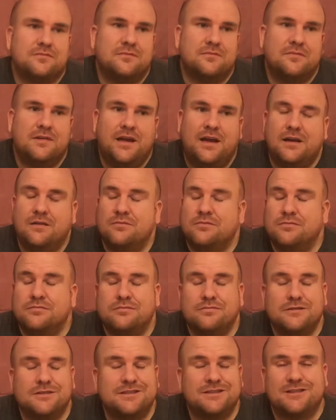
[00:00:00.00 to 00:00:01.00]
yeah,
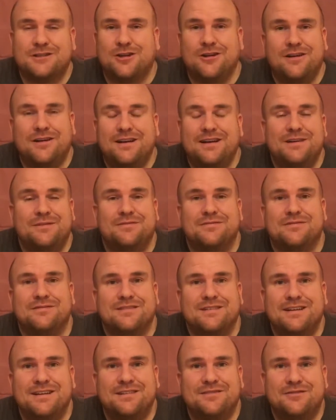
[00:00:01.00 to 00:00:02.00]
just drive.
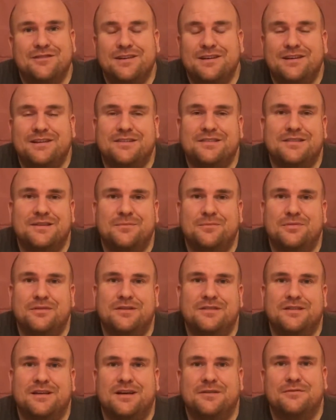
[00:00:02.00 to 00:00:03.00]
It's really as simple
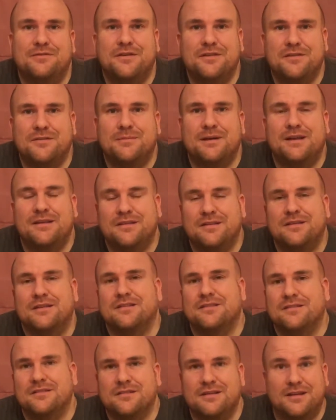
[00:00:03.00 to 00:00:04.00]
as that. Fundamentally,
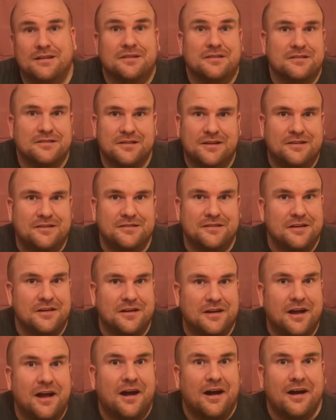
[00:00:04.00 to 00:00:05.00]
it's still a
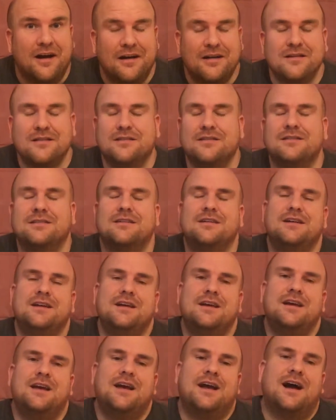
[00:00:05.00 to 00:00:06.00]
car,
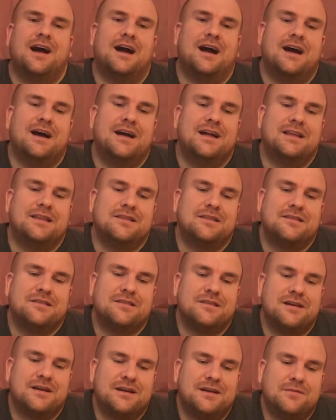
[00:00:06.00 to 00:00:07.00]
and
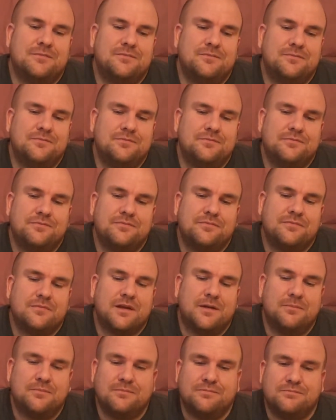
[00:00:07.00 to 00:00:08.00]

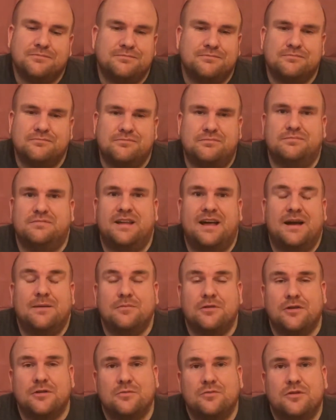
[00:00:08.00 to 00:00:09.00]
a damn
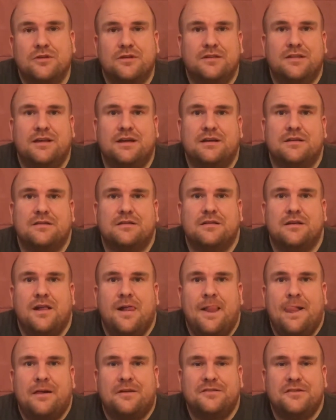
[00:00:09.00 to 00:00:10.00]
good one at that.
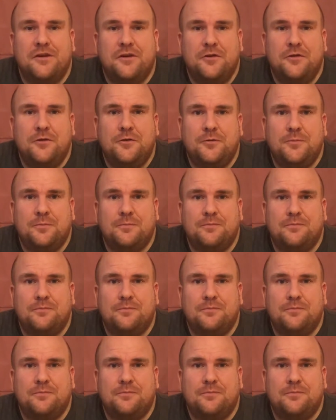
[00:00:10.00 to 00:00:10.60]
So